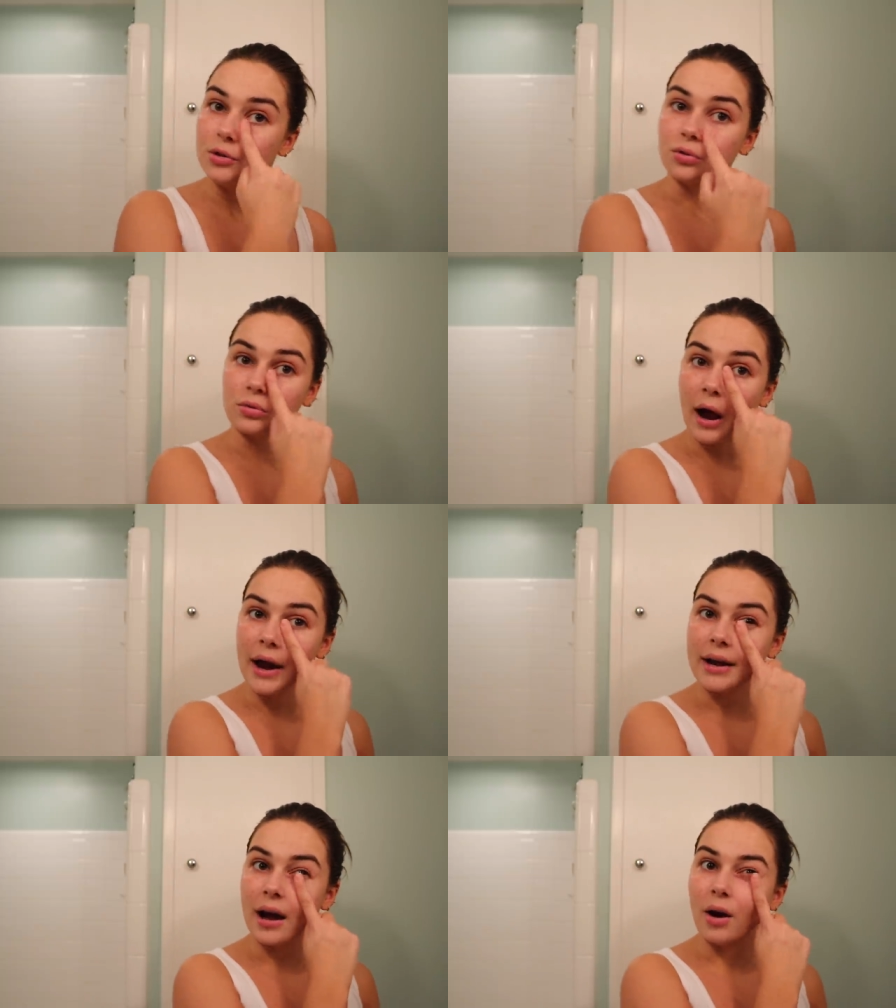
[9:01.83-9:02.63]

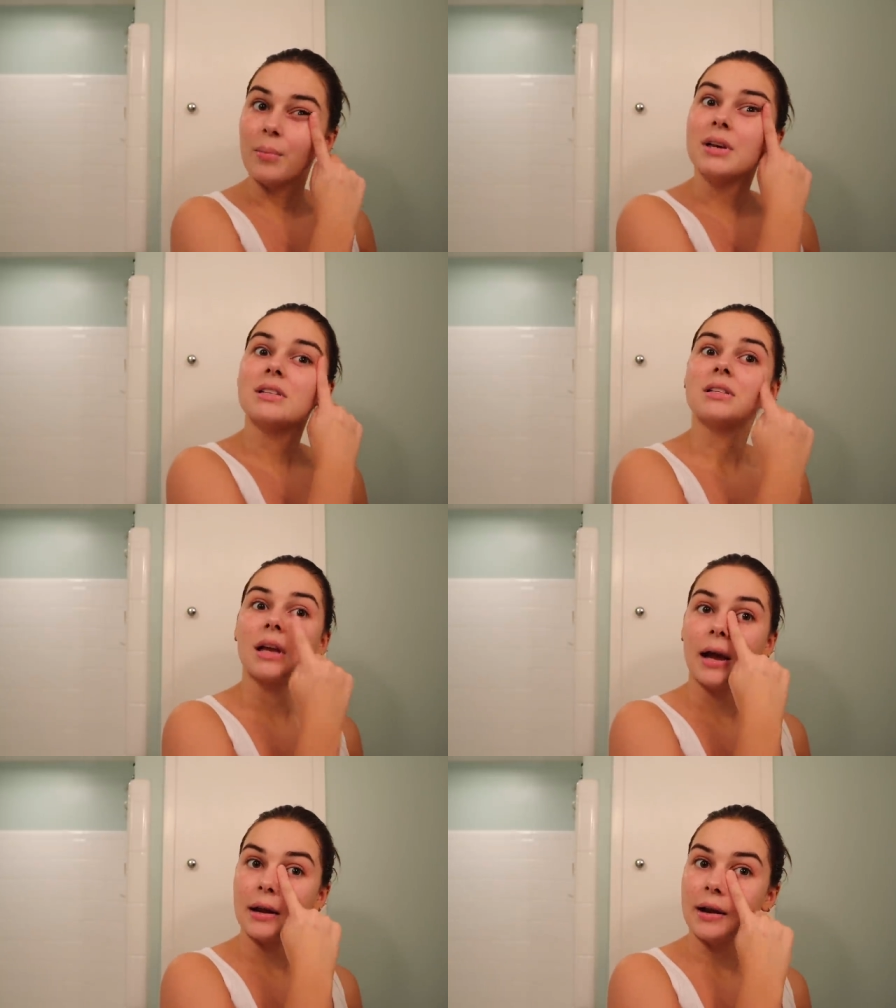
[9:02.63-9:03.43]
dried out my
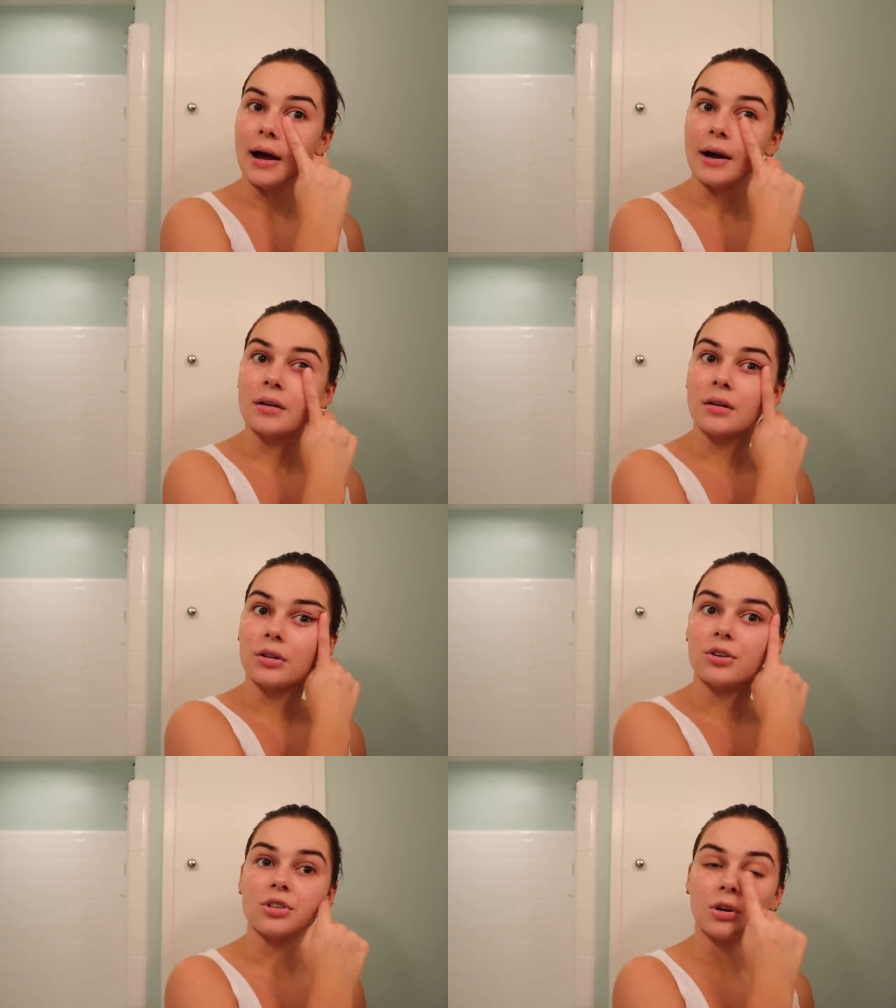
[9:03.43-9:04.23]
skin and had an
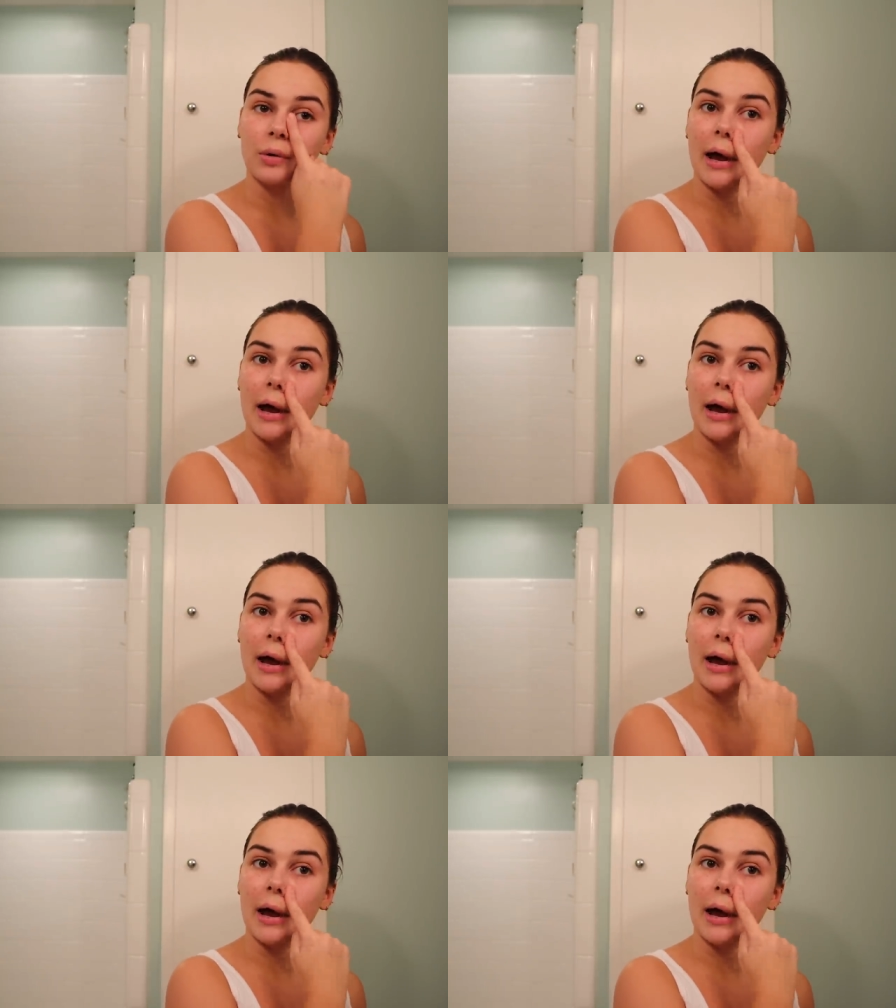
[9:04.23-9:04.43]
allergic